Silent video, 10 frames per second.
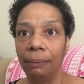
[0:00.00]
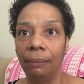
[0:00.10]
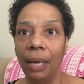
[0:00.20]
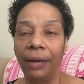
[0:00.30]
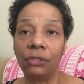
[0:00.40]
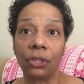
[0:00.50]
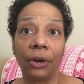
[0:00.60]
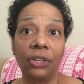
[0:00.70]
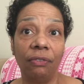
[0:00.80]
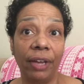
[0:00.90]

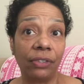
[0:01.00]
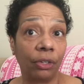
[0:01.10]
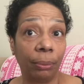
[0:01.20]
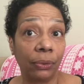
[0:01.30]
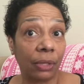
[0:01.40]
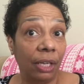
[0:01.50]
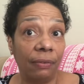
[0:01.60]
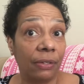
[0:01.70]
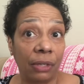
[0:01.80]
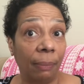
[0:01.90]
non-starchy vegetables, and
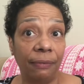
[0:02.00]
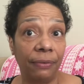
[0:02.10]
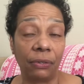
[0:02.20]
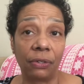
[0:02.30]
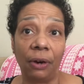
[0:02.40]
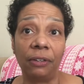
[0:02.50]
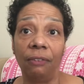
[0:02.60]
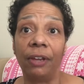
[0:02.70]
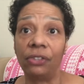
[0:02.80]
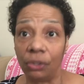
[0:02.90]
even some of your
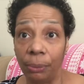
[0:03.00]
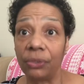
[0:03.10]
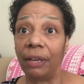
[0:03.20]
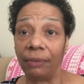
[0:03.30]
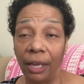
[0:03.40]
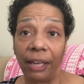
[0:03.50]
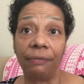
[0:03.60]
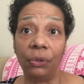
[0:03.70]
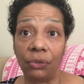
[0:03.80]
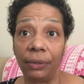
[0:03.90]
starchy vegetables have a lot
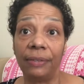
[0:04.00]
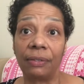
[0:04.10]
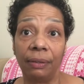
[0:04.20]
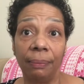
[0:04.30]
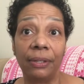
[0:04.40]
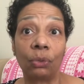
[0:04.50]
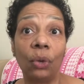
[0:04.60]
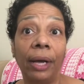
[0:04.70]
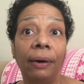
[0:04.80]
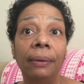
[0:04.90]
of nutrients in them as
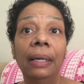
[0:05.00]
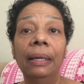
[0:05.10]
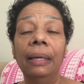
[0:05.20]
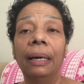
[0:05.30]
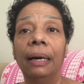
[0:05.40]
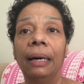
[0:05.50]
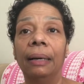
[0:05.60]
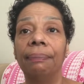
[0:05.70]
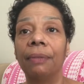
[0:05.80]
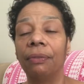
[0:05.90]
well,
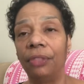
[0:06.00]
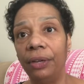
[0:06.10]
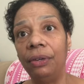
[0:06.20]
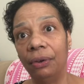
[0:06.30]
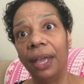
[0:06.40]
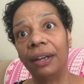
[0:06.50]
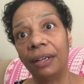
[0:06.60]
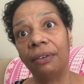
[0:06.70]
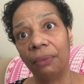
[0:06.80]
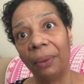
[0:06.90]
then you're
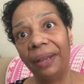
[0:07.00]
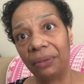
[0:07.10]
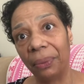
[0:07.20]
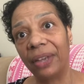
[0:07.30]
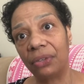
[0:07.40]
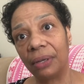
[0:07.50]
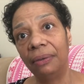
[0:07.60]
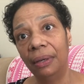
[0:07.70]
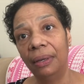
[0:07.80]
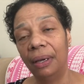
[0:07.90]
headed in the right direction.
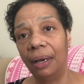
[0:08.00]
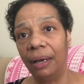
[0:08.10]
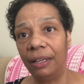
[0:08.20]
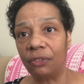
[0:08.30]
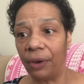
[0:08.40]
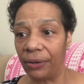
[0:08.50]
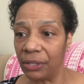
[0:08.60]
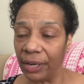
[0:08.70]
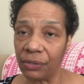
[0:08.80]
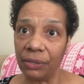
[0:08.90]
As far
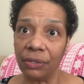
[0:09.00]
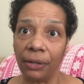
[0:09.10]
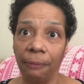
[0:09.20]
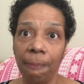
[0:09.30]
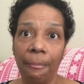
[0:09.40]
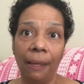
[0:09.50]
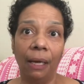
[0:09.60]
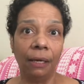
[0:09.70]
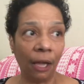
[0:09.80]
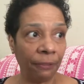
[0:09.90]
as that's concerned.
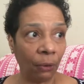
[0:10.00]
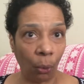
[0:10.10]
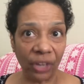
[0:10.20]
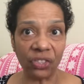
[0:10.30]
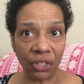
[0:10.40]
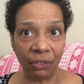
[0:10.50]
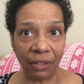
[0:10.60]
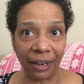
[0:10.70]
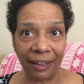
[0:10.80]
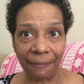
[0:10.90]
Another question
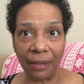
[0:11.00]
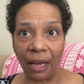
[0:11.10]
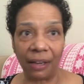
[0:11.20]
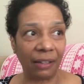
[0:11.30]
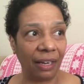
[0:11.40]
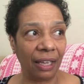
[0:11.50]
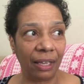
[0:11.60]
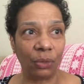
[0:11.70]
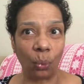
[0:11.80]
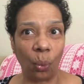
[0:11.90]
that I have gotten
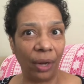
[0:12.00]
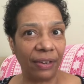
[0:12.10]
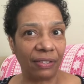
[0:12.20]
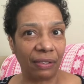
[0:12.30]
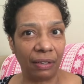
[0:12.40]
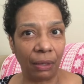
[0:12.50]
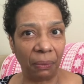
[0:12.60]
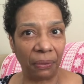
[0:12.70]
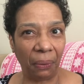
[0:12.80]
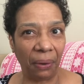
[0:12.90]
is, what is the
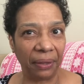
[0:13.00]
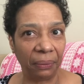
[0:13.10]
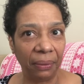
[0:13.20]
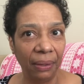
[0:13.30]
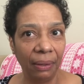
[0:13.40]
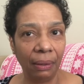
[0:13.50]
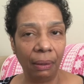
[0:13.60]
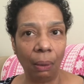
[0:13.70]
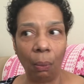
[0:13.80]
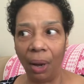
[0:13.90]
deal with oil?
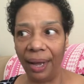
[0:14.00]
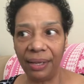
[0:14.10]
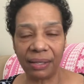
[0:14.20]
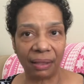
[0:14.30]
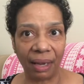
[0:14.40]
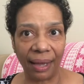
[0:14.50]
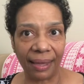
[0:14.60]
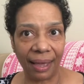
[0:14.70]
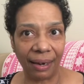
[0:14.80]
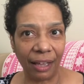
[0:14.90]
Why is it that I
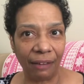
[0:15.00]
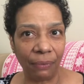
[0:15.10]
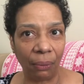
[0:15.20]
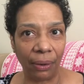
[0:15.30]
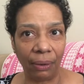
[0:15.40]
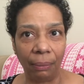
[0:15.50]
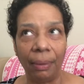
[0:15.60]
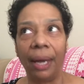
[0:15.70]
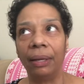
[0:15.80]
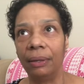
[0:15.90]
can't have oil?
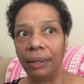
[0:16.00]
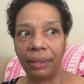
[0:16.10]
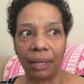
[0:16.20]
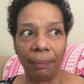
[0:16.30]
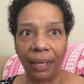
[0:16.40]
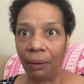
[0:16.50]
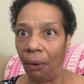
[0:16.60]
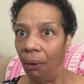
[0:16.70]
My goodness, I'm making